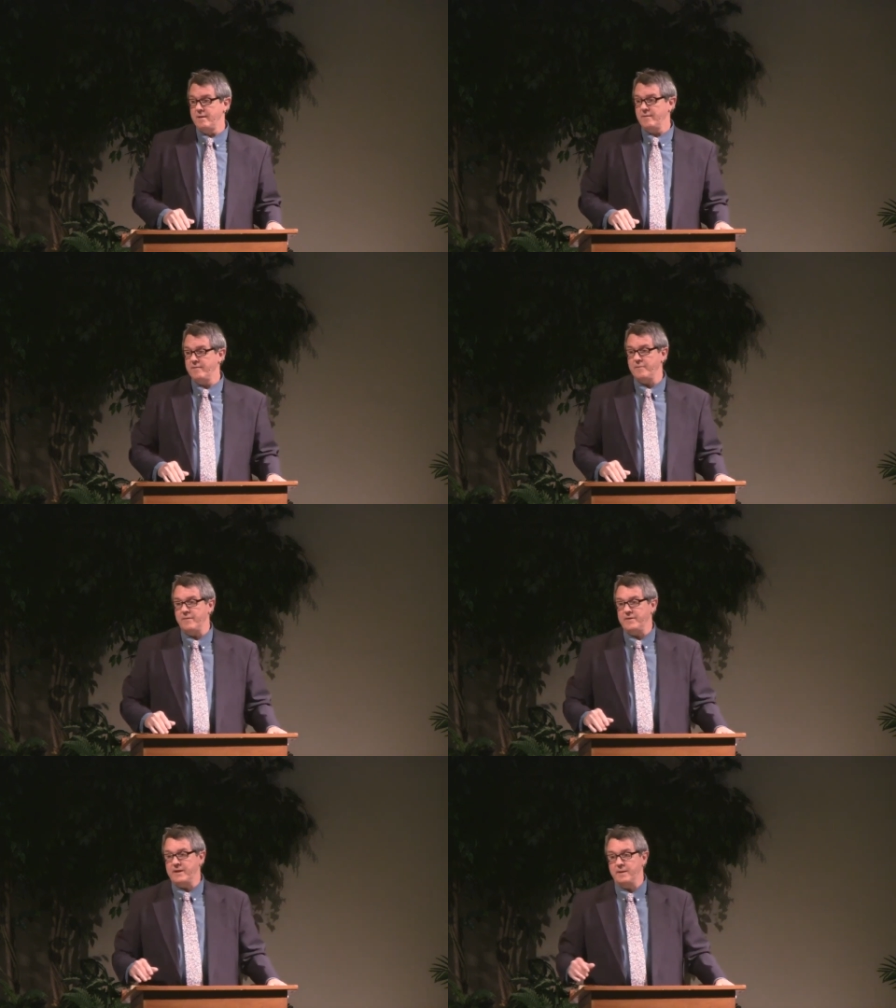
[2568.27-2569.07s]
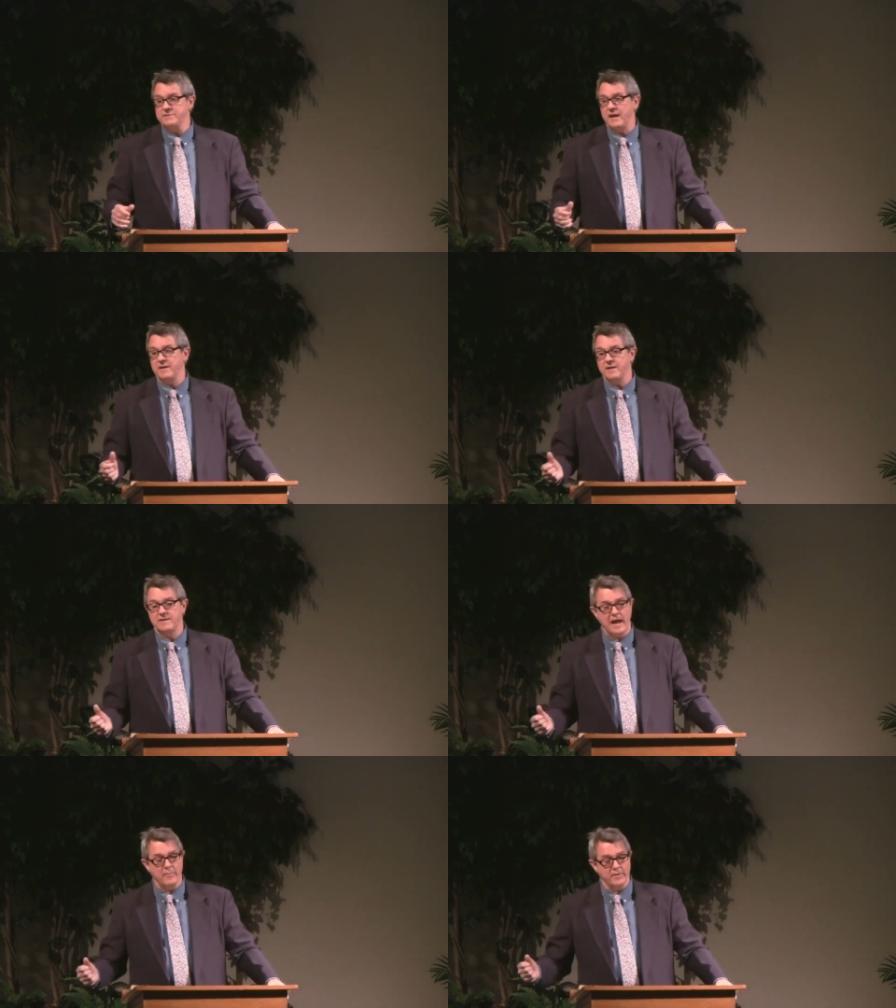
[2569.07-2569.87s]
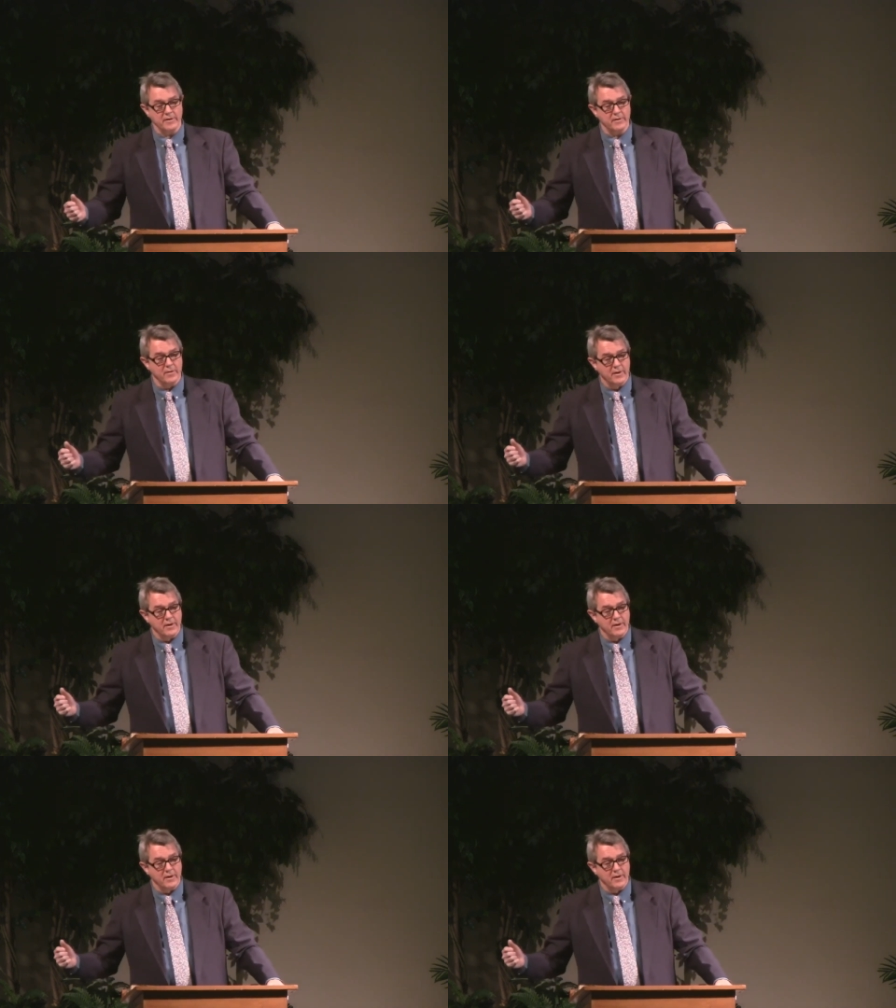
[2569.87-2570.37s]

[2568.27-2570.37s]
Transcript: If, if it comes down to the time where the,